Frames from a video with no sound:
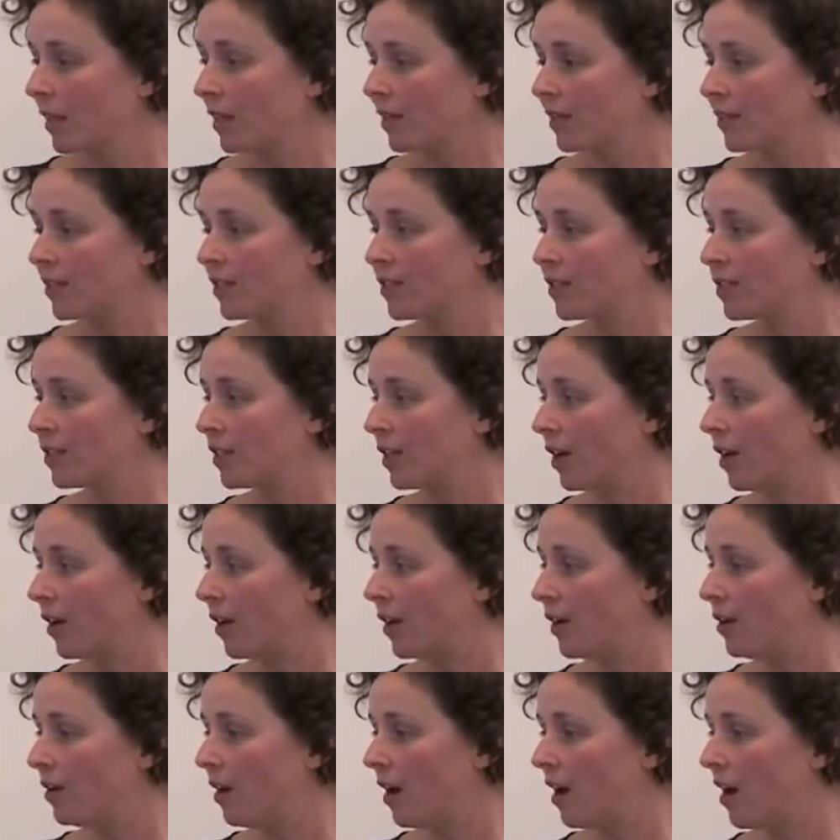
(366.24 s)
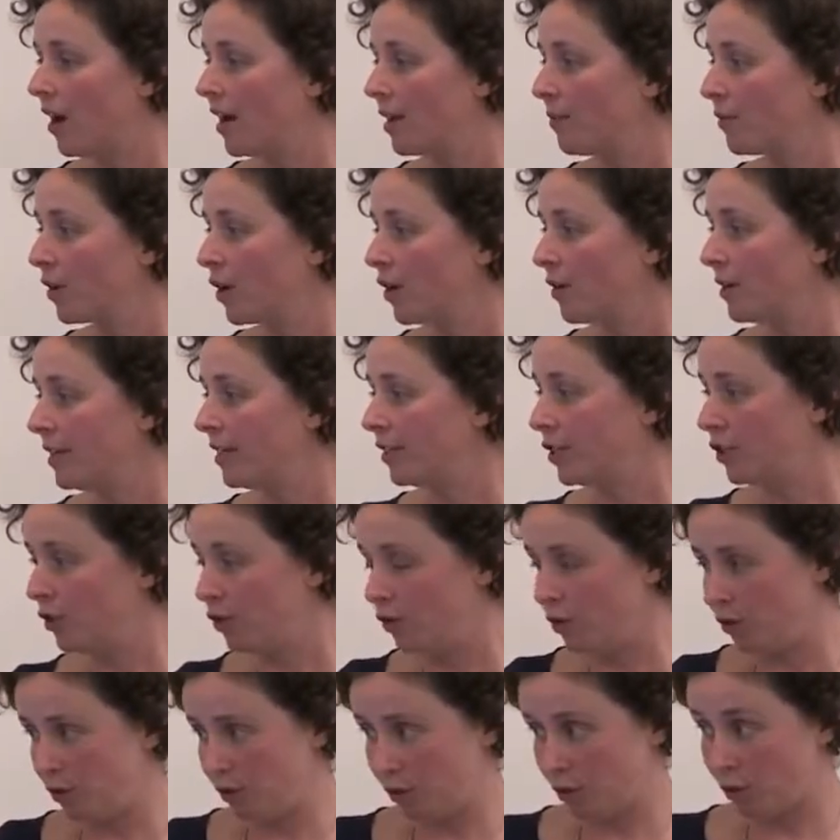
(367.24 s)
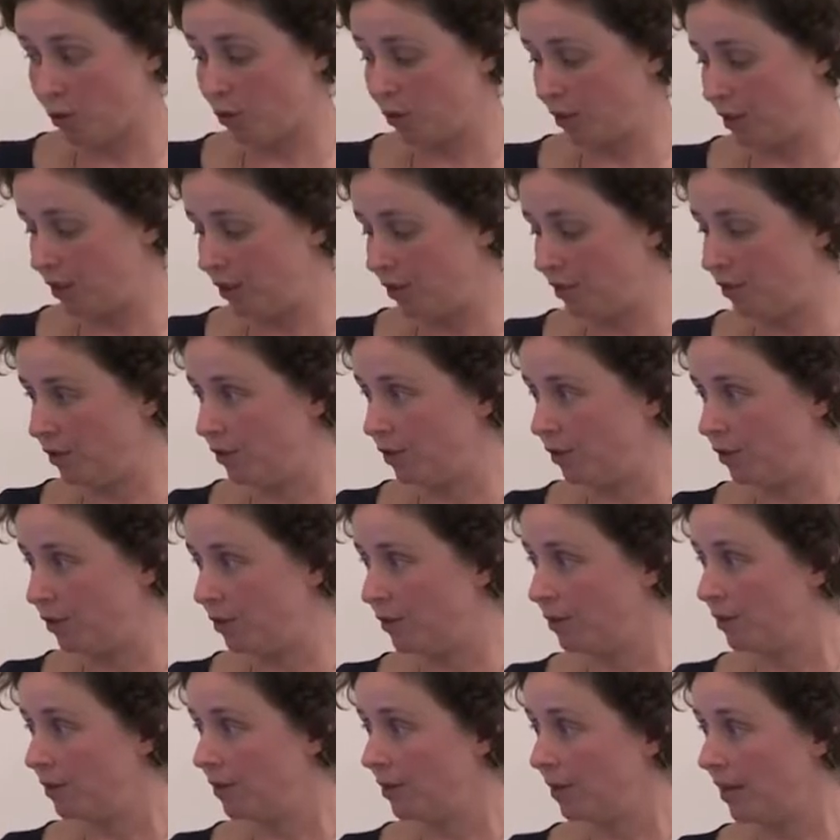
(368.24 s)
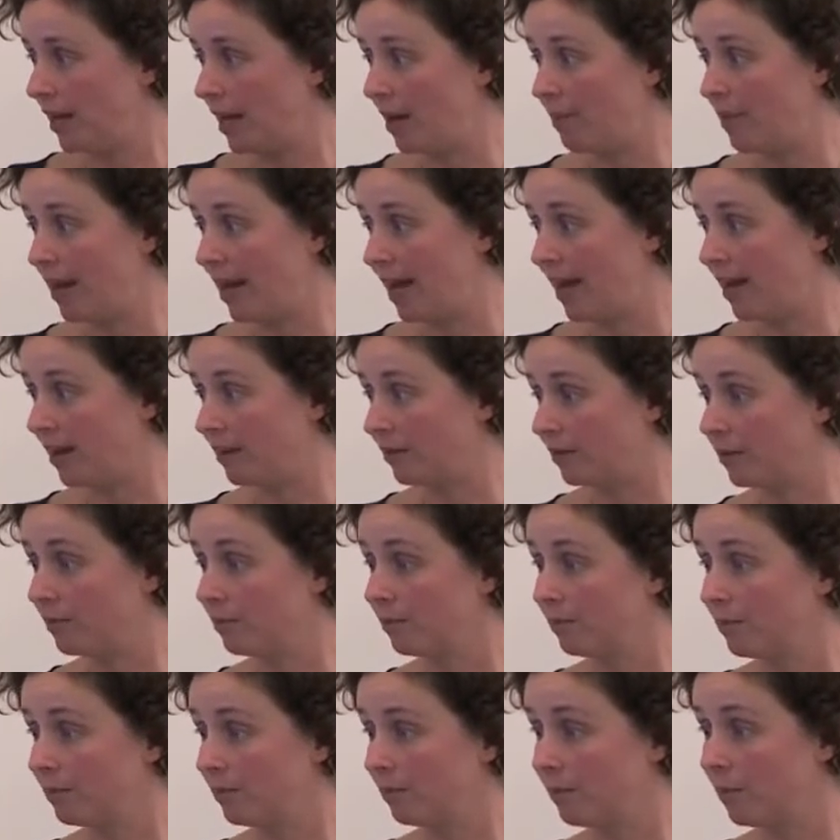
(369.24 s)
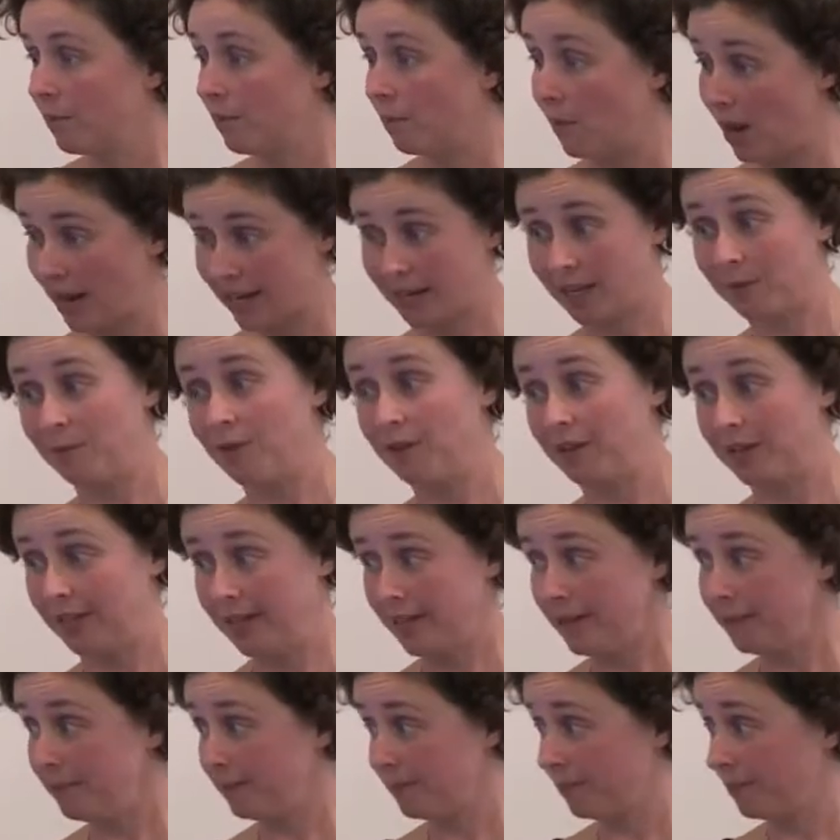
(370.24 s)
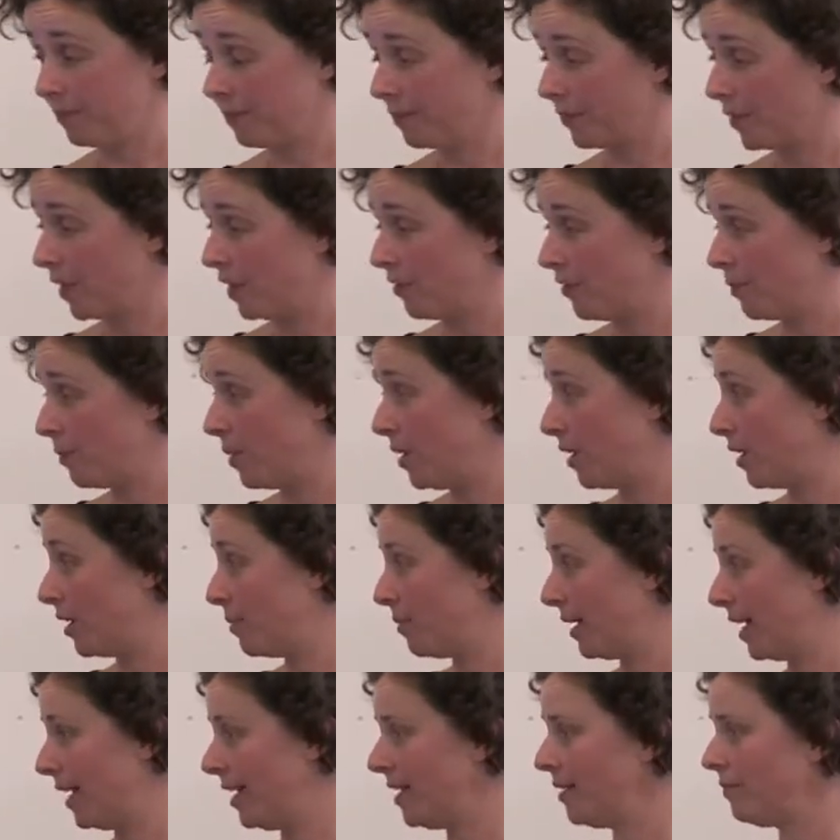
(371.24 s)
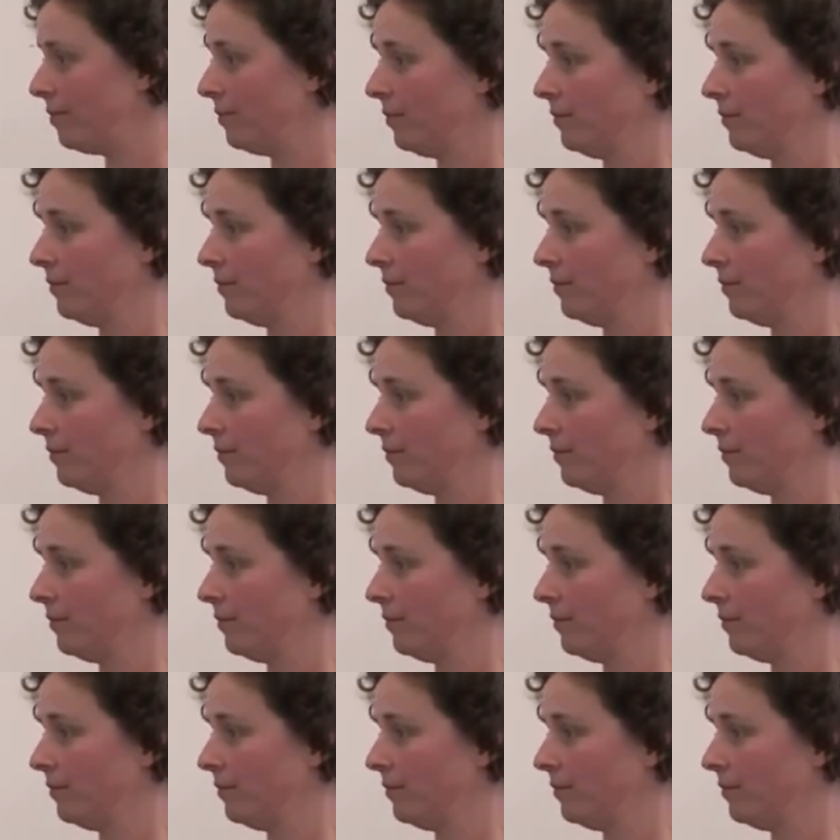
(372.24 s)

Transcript: So I'm going to talk to you about my community of Apollo Bay,